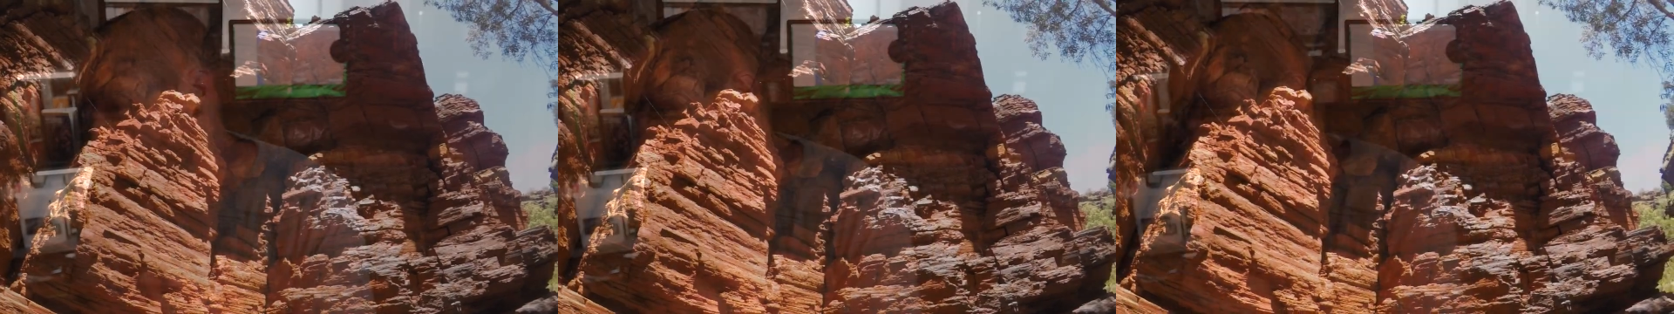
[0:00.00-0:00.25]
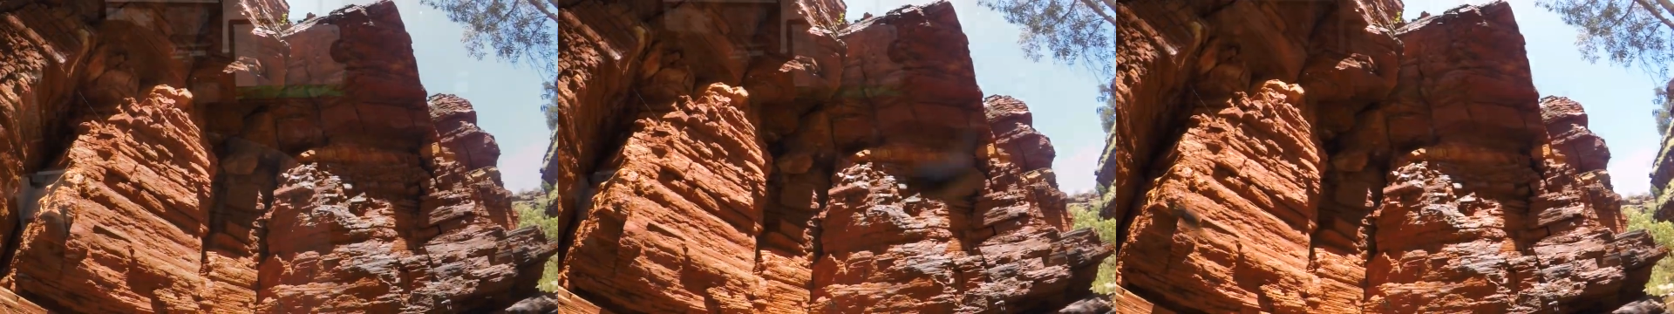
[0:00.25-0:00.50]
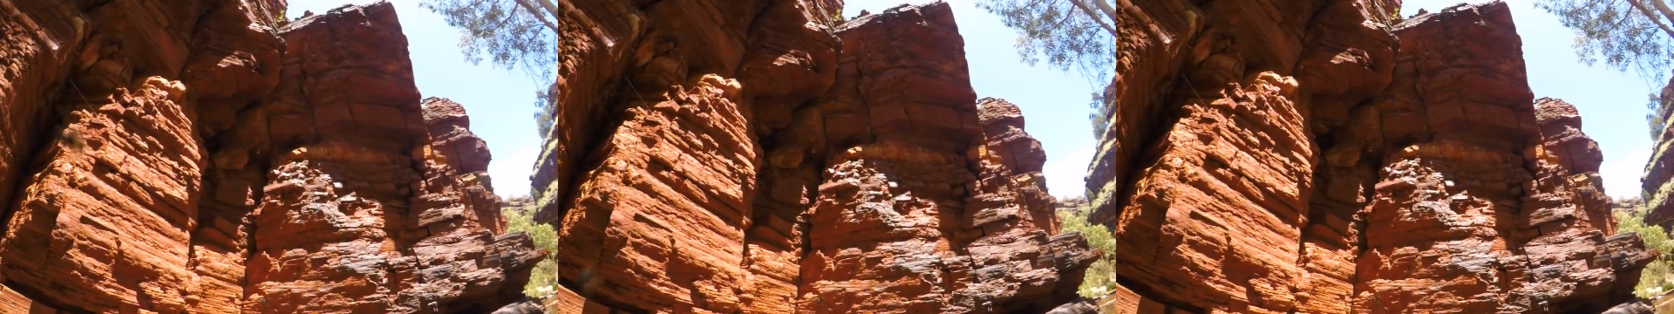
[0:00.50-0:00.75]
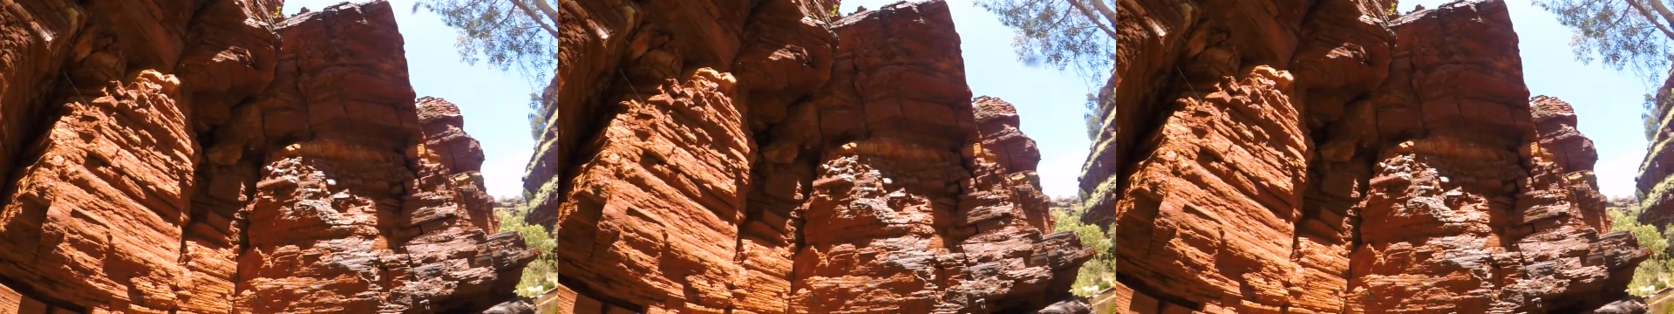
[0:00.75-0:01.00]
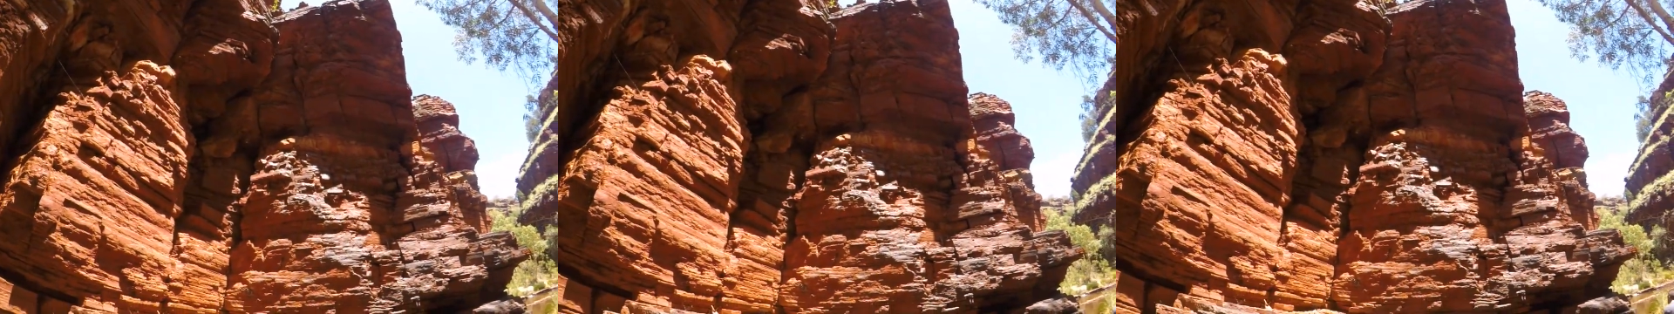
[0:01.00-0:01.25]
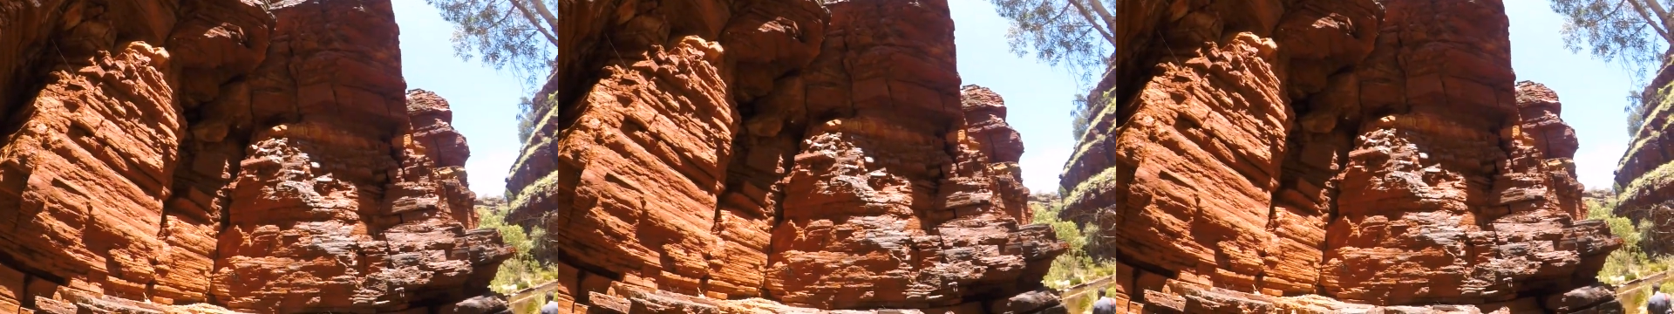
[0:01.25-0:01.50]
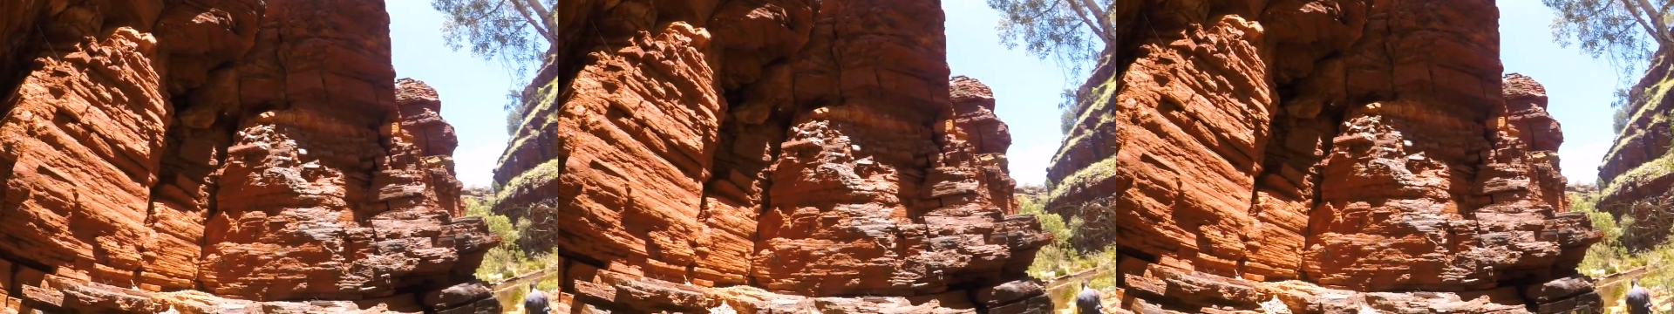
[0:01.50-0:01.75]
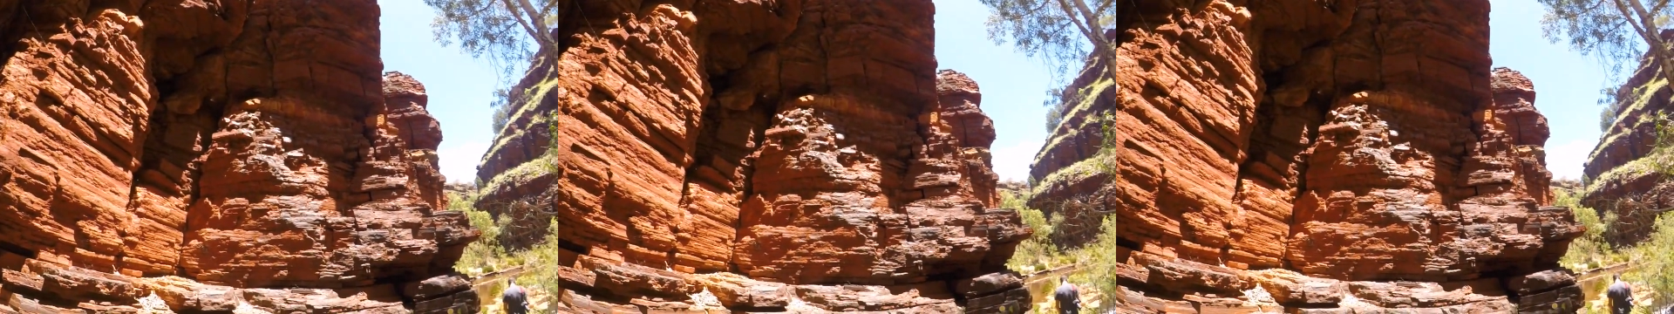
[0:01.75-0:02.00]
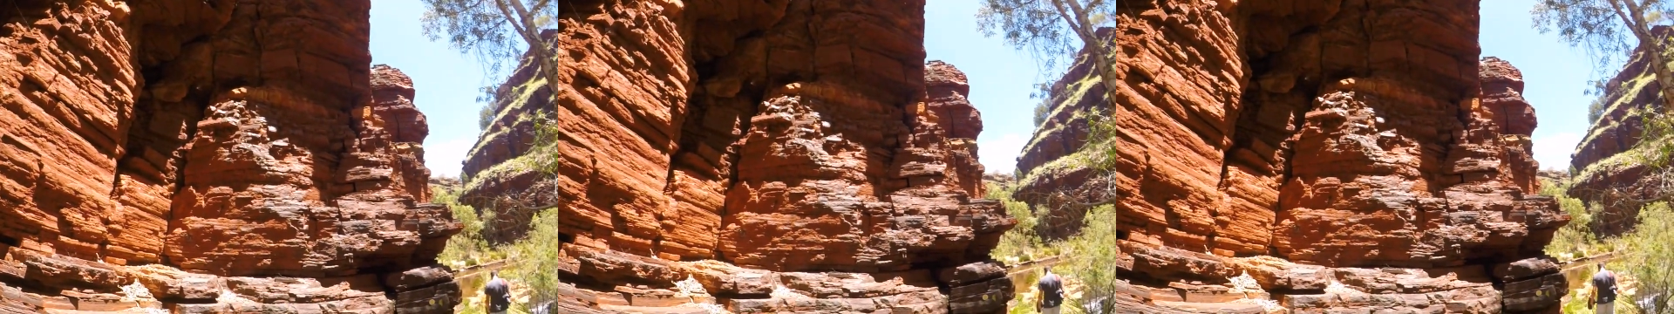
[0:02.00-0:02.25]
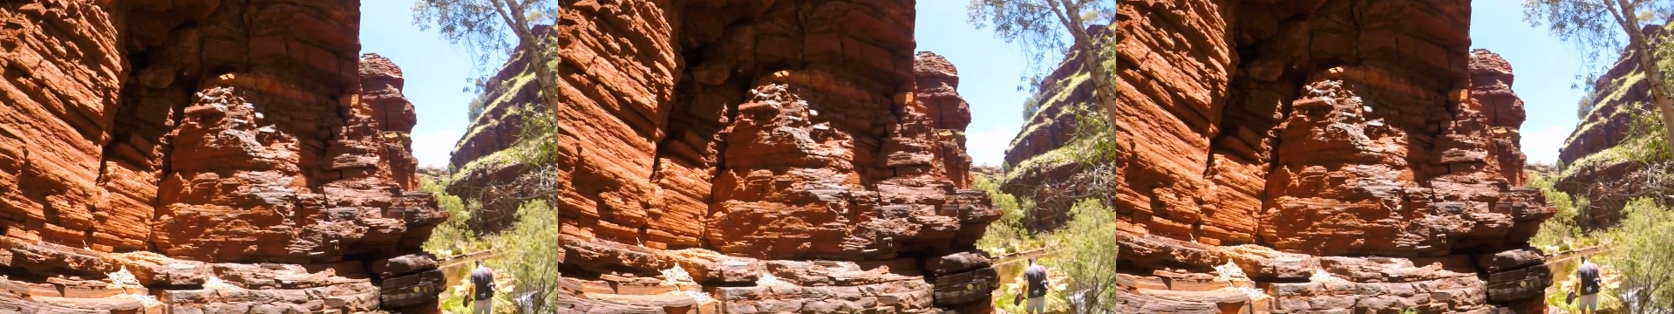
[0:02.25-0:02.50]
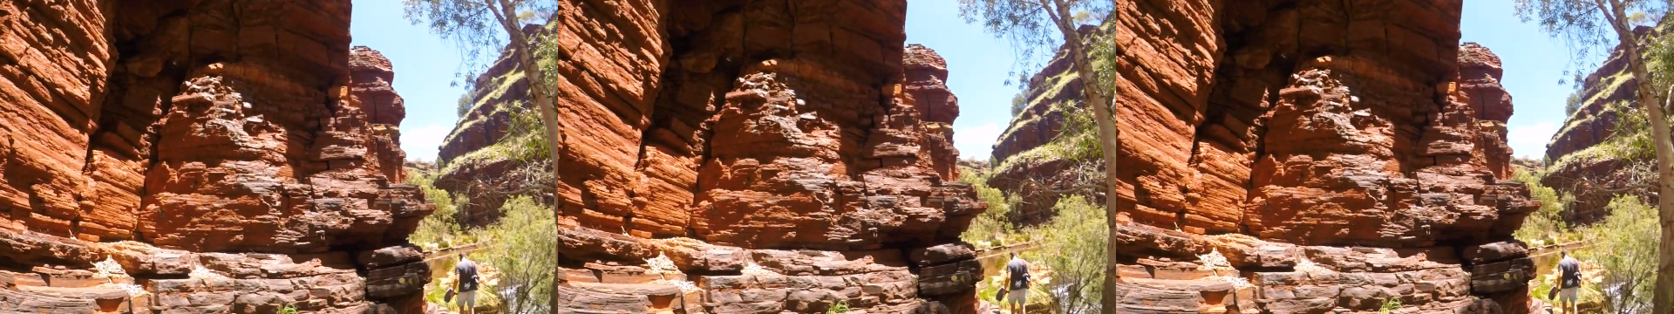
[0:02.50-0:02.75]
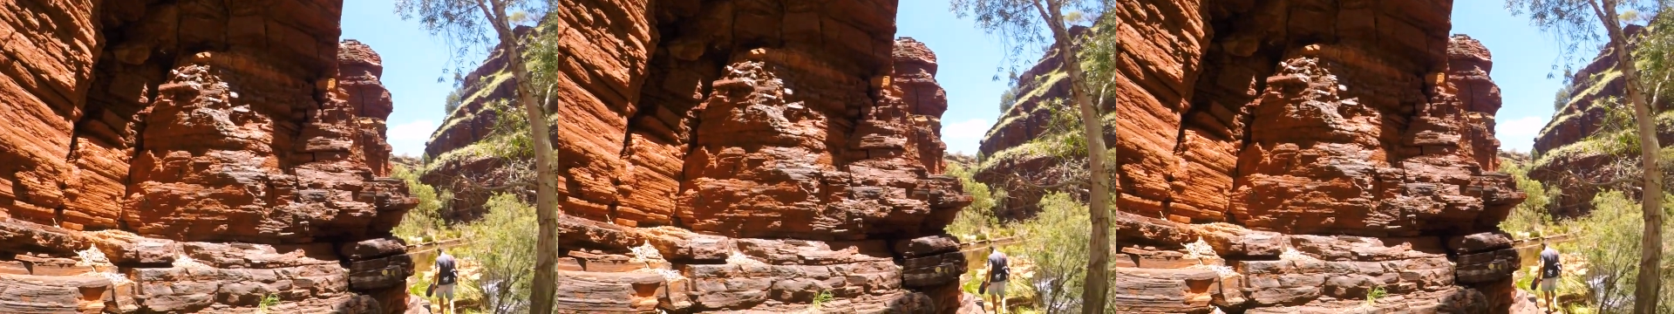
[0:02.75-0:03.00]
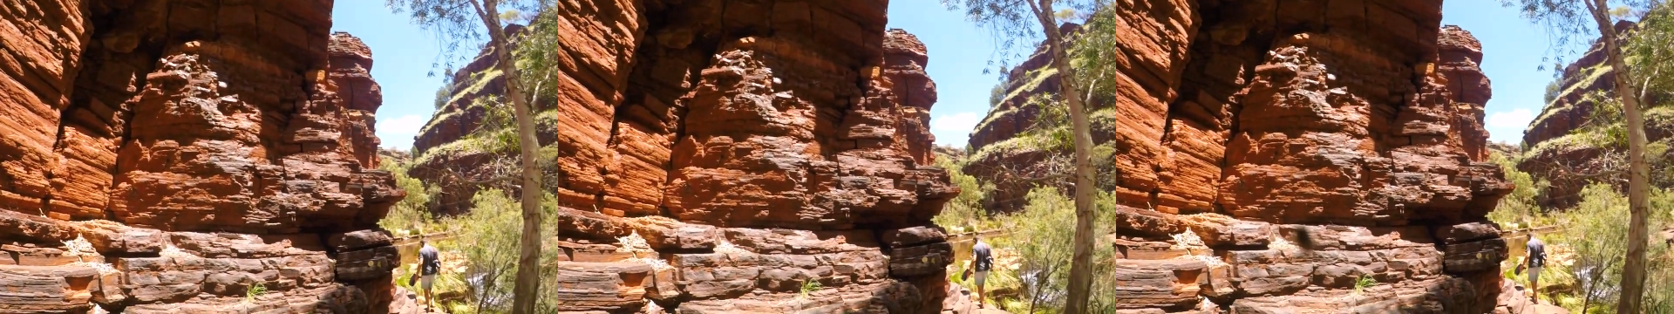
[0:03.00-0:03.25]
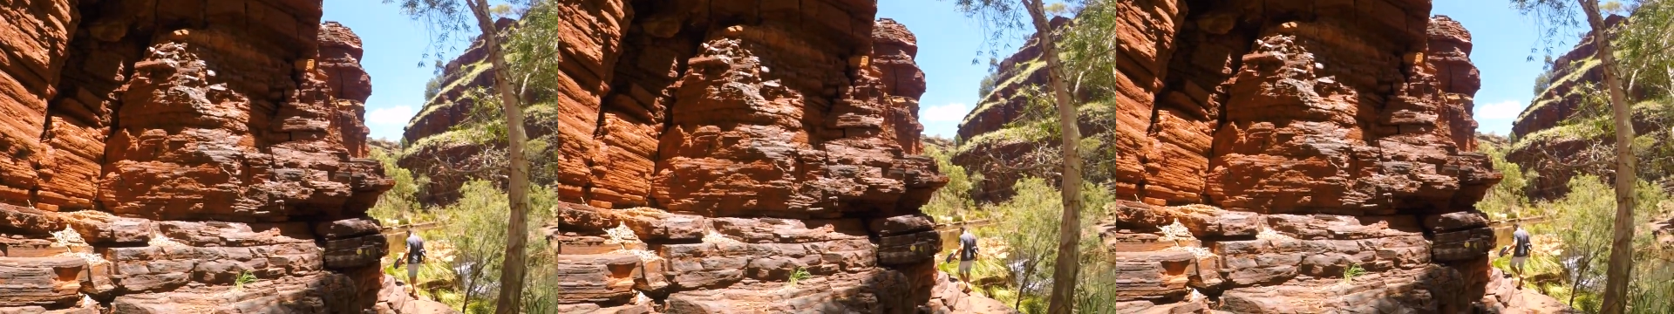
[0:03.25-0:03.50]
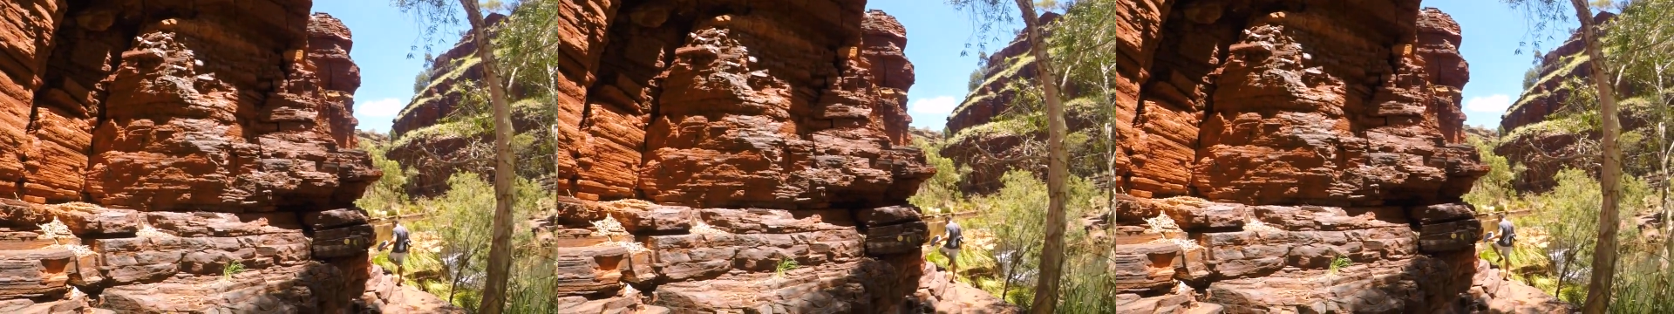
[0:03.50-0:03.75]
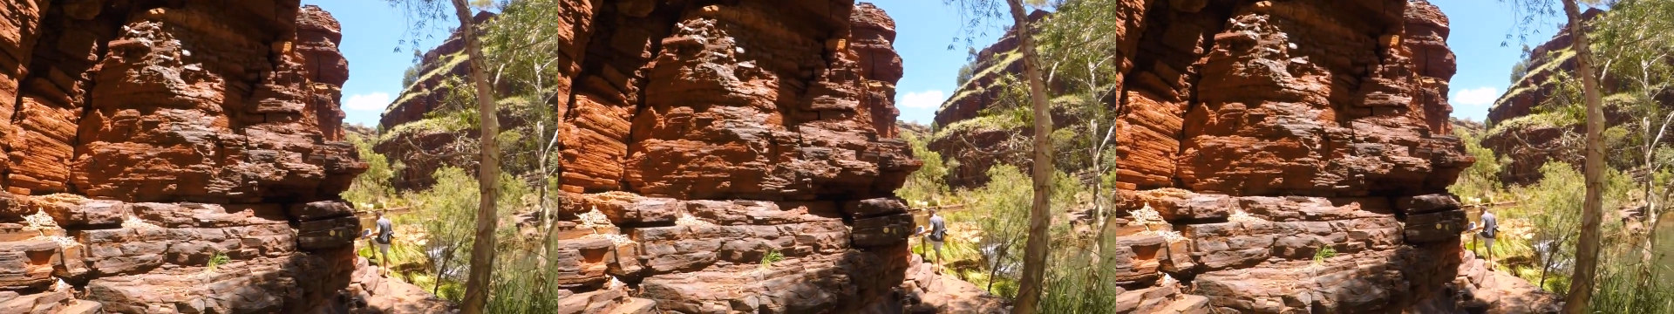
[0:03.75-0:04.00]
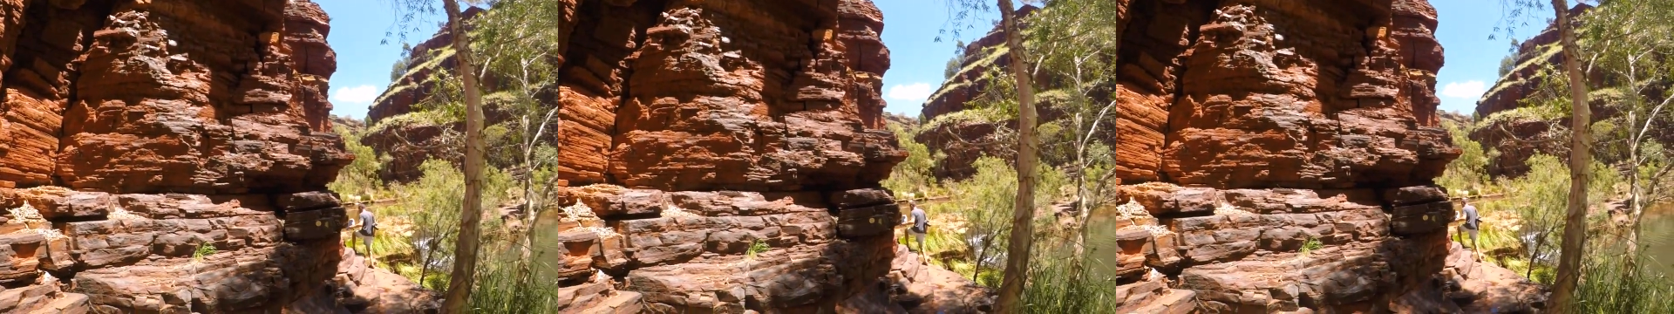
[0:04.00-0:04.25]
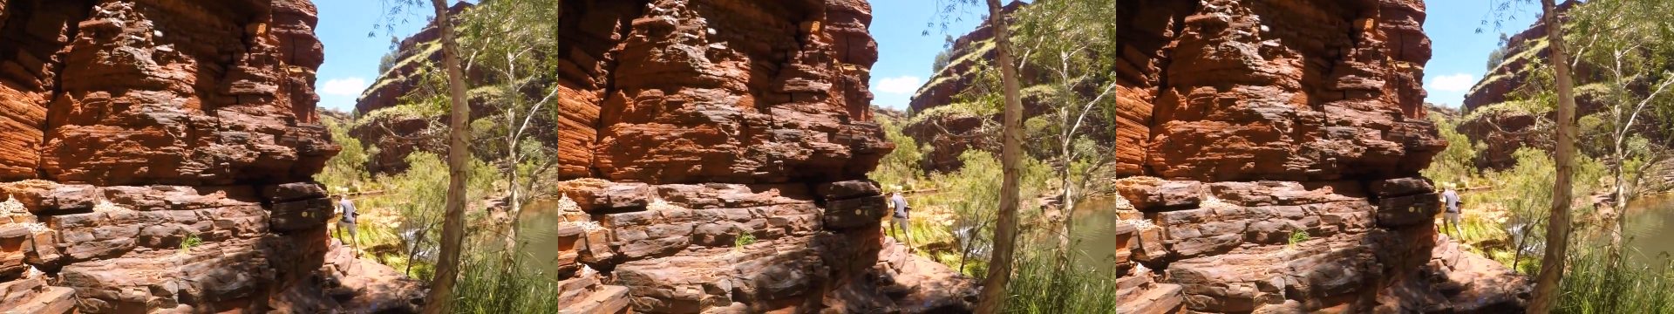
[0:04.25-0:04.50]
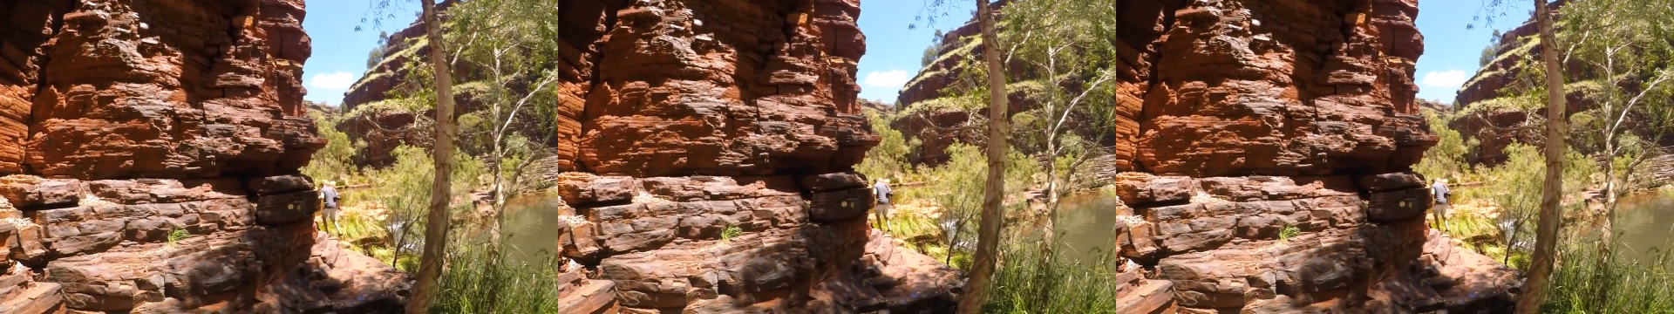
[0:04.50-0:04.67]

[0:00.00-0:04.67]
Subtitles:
[unreadable: no face in view]